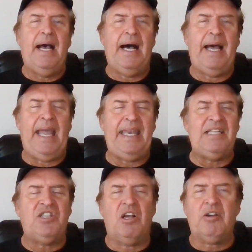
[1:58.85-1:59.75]
Uh,
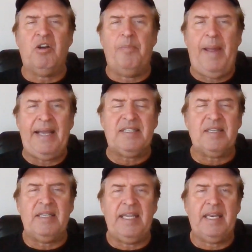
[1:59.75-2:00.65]
NHL going to
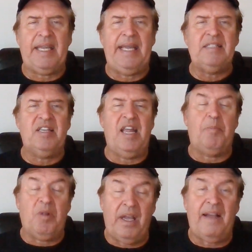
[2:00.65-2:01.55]
pass yet again
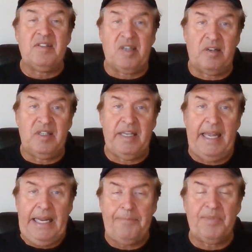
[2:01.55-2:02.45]
today. Playoffs start
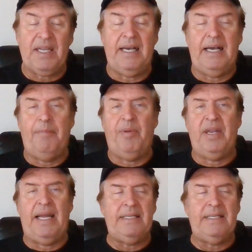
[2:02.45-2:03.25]
today, uh, but